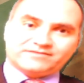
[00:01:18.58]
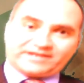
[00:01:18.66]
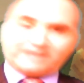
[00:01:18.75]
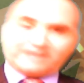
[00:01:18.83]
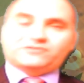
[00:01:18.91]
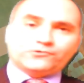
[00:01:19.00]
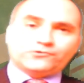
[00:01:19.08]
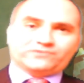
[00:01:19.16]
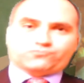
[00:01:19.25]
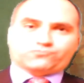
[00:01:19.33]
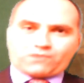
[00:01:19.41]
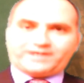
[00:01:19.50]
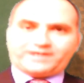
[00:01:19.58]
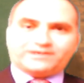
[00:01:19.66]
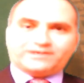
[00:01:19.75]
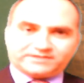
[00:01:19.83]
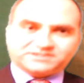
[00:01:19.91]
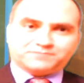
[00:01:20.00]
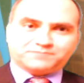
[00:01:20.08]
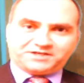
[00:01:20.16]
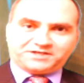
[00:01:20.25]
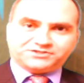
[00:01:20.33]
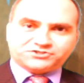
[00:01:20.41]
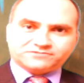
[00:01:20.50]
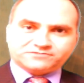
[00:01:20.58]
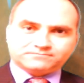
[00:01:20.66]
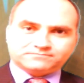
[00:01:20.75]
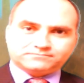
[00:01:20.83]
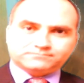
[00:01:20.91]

that he too is running on a speech.